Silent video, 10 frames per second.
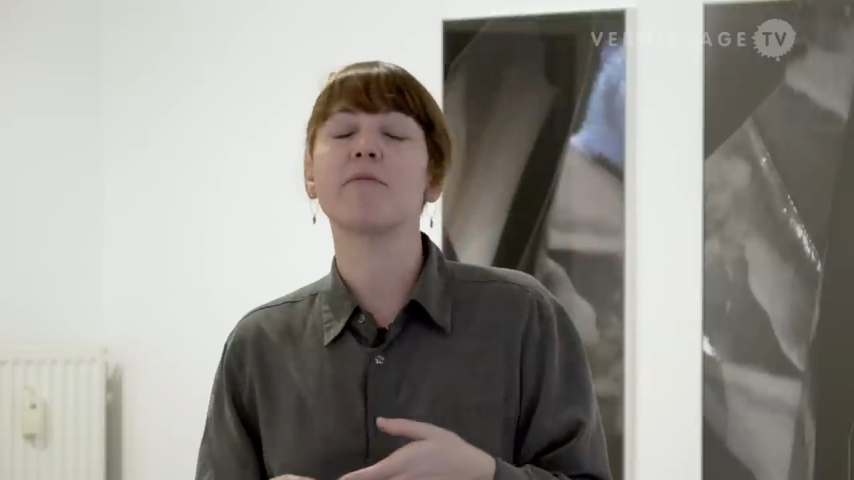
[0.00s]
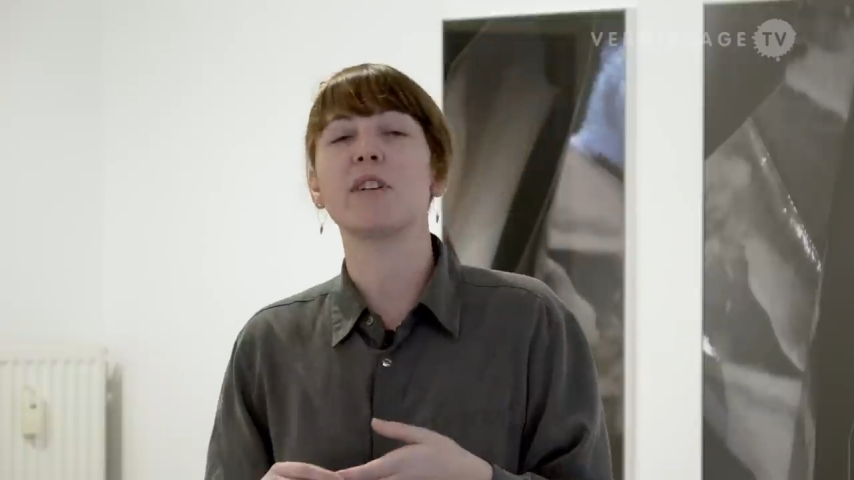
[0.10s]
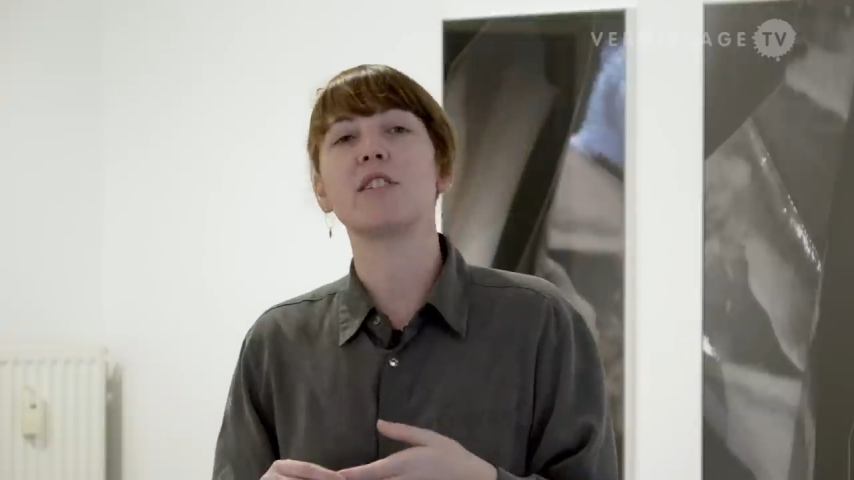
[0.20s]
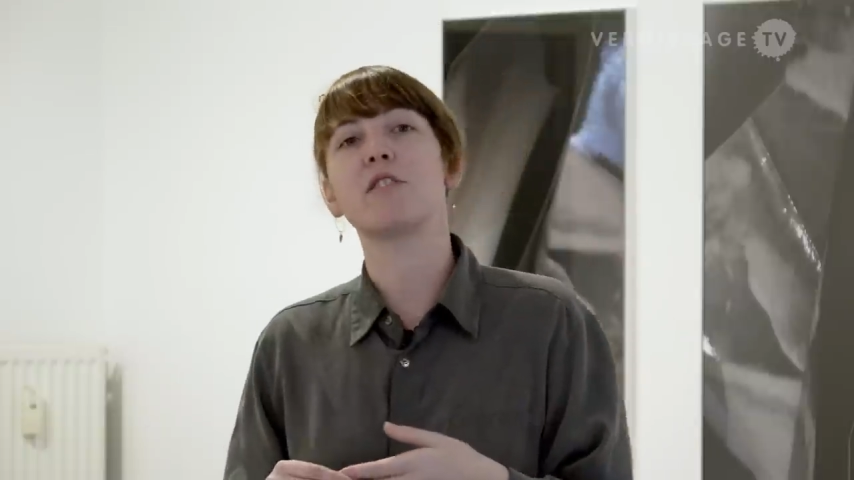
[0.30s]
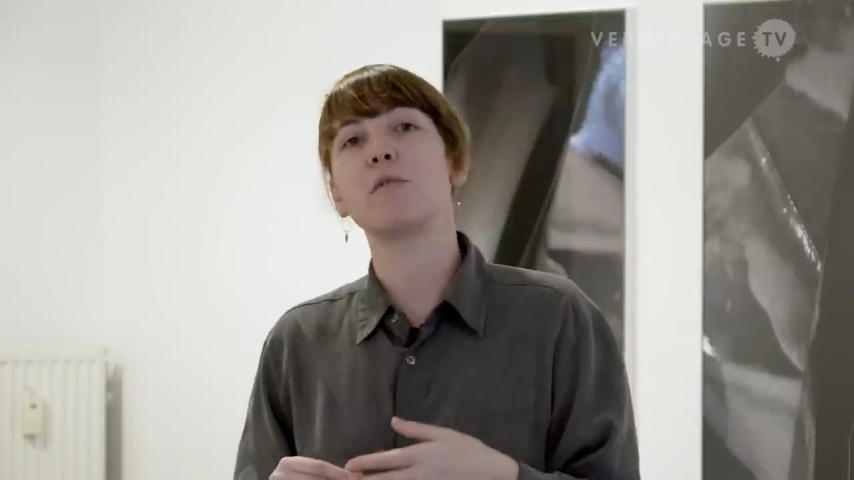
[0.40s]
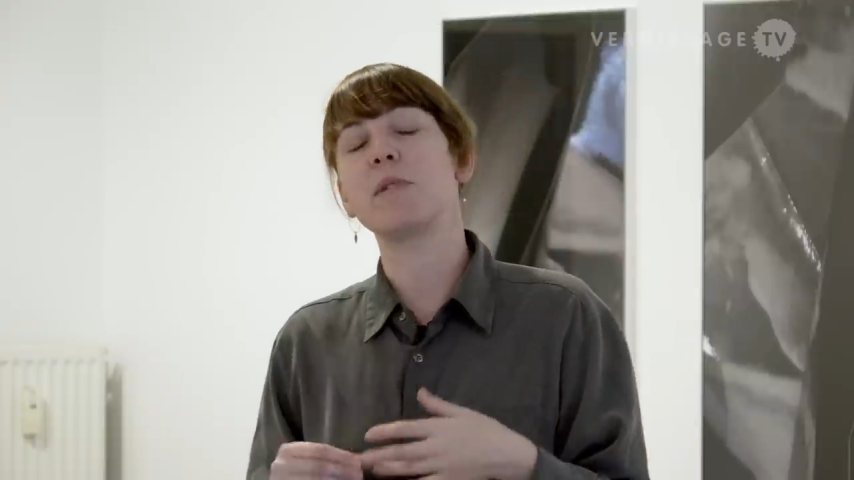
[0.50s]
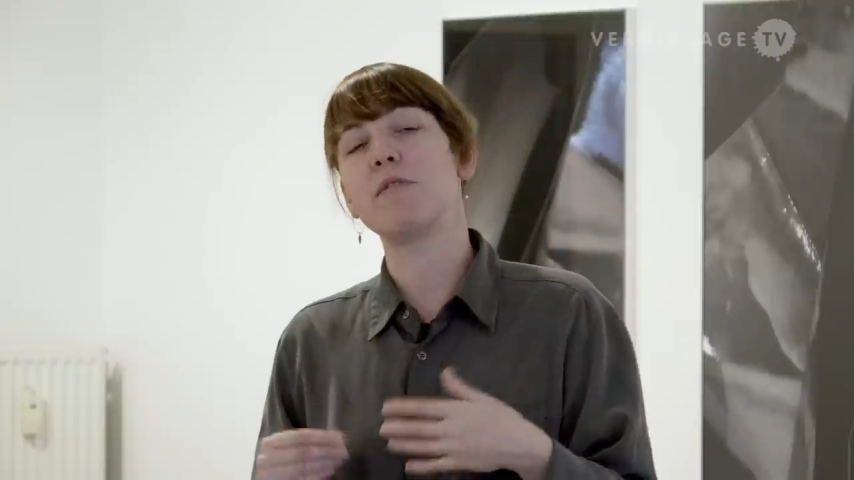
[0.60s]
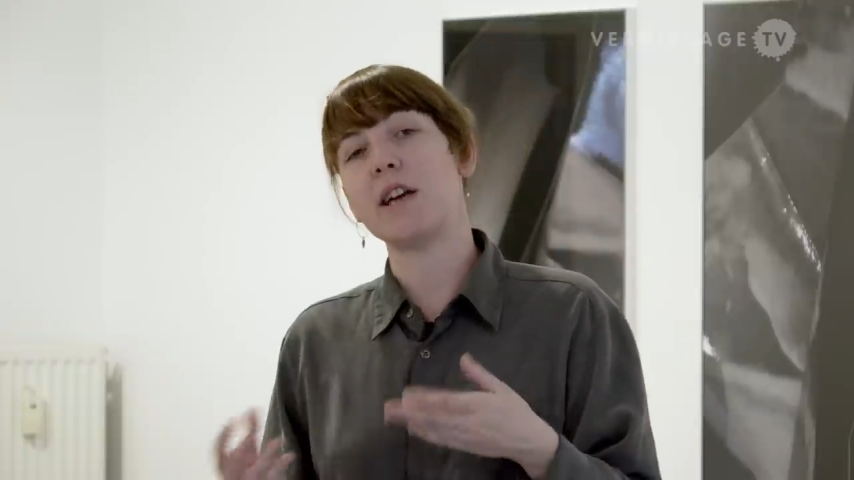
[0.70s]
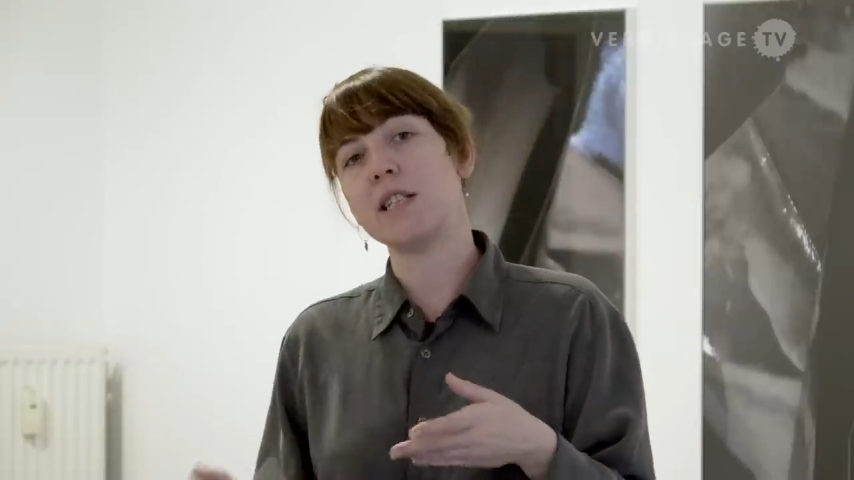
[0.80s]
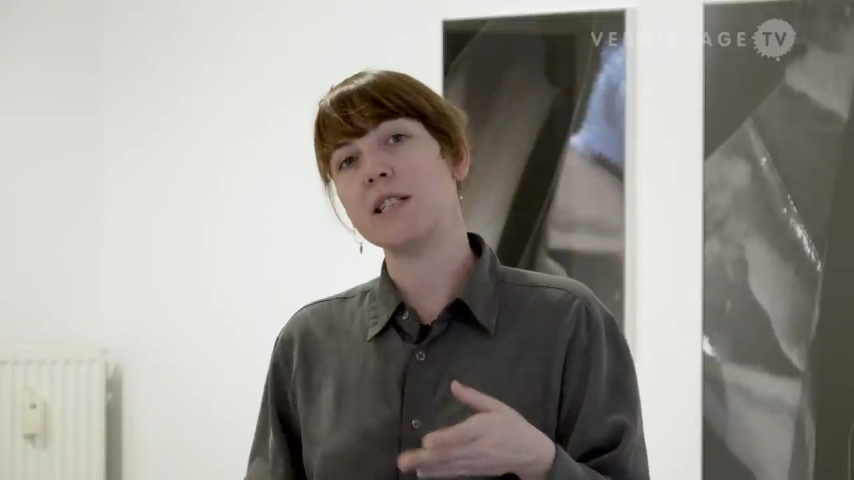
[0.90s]
which could be
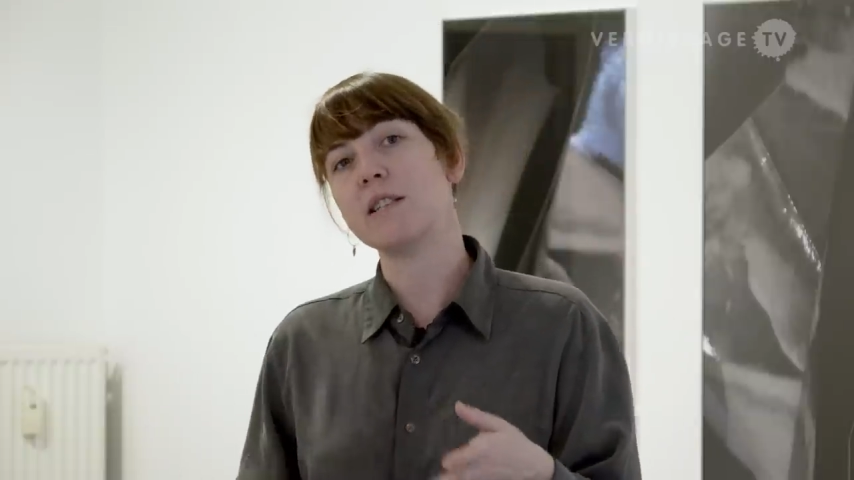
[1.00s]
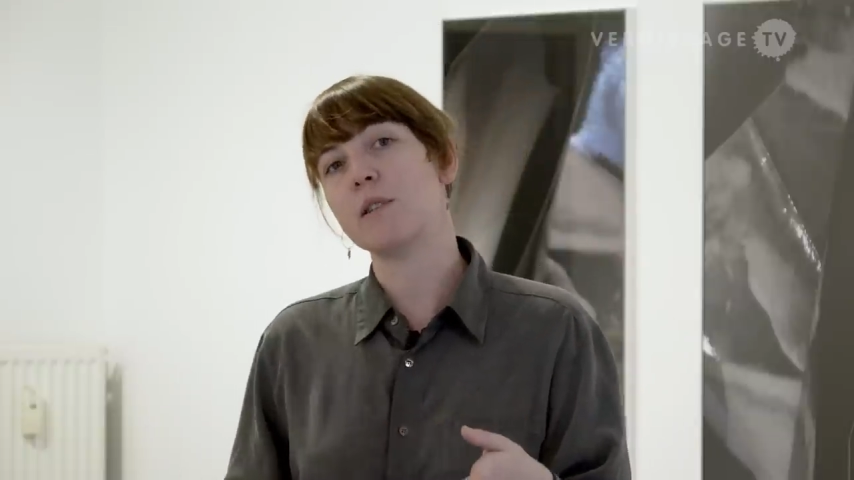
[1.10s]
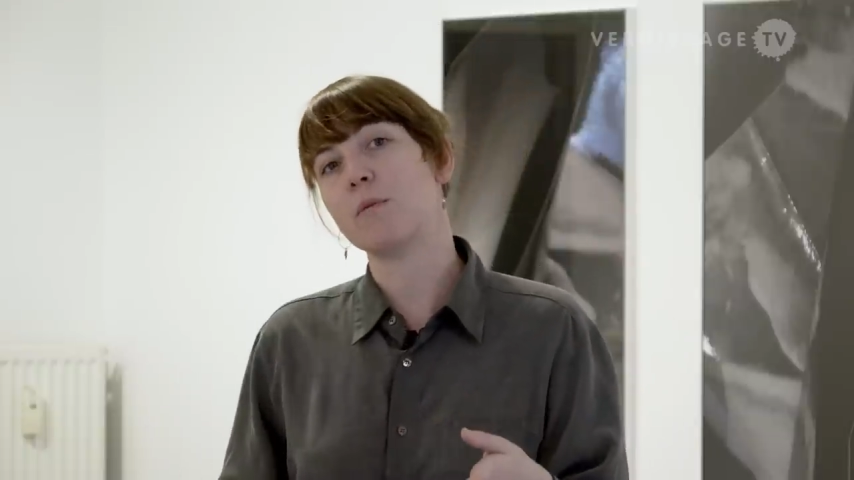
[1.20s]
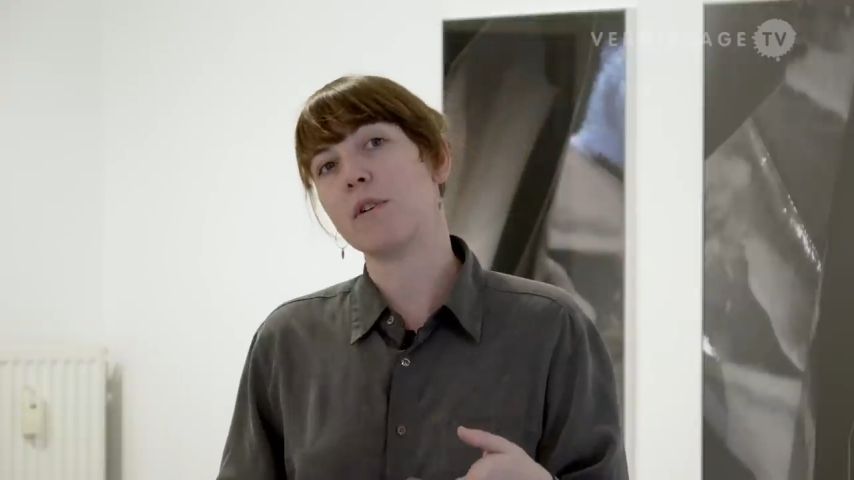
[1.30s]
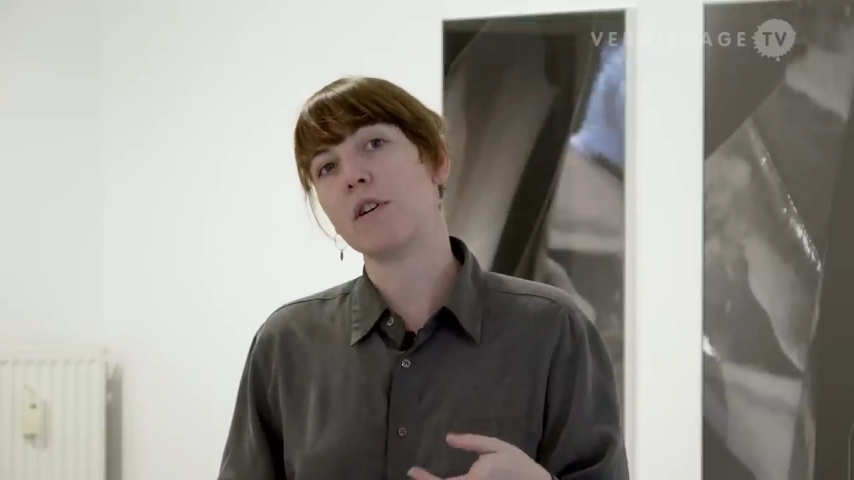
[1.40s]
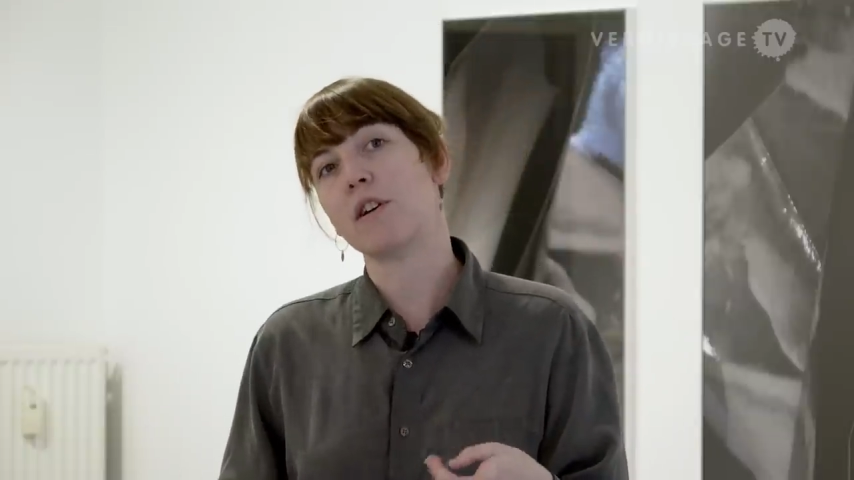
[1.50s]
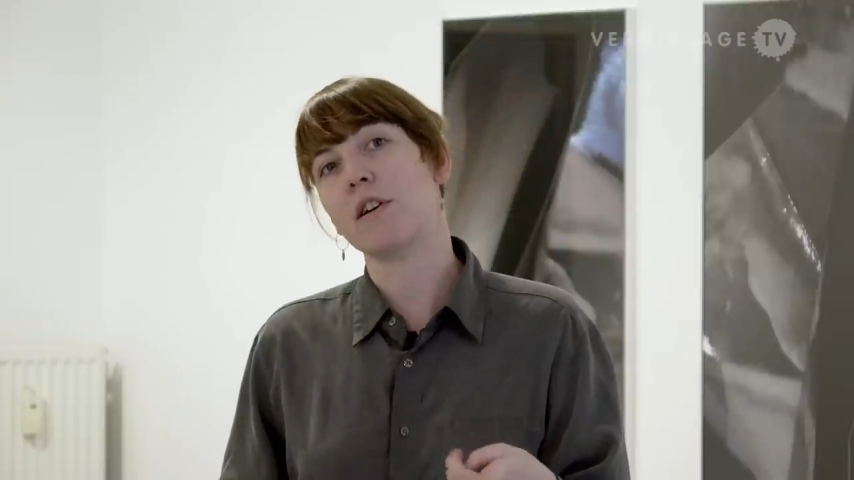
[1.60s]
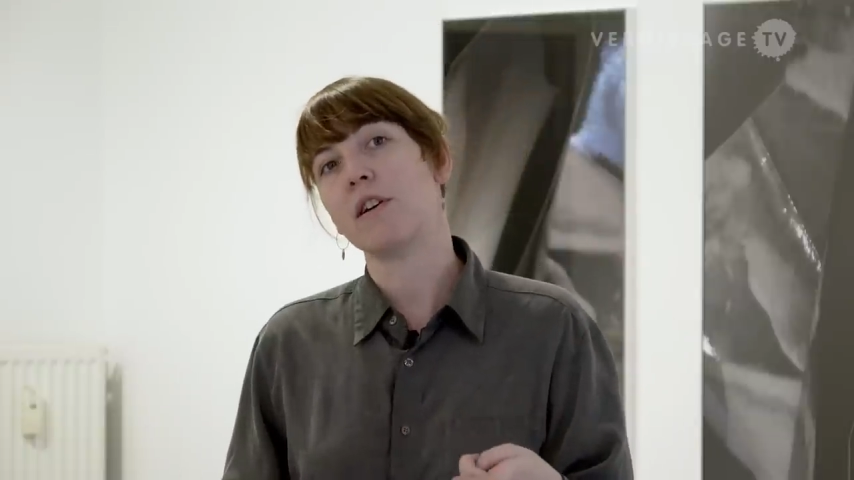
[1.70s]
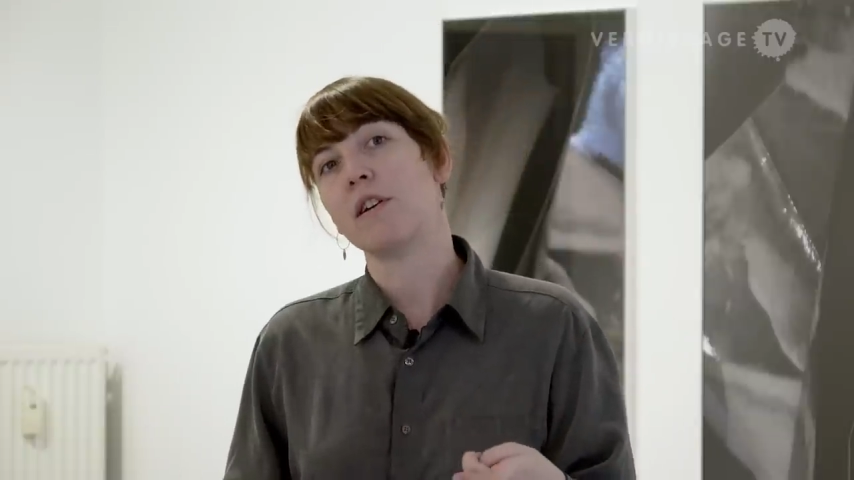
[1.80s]
read into the work.